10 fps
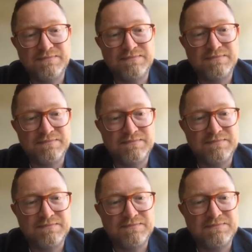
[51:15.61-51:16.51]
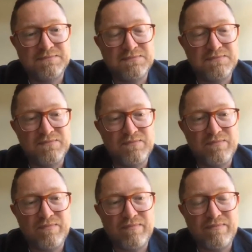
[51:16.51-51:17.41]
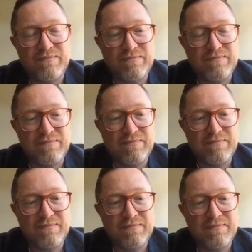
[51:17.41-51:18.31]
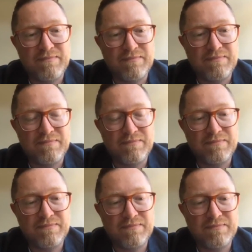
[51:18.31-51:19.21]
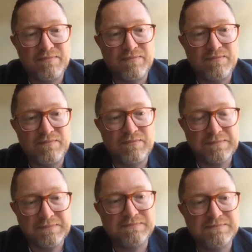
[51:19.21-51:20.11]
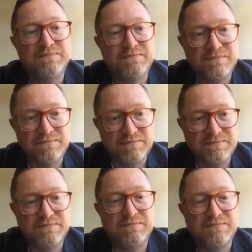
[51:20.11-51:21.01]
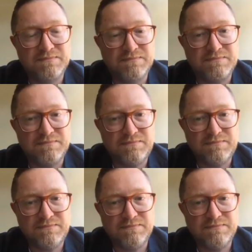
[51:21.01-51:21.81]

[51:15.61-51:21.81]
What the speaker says: This person isn't speaking.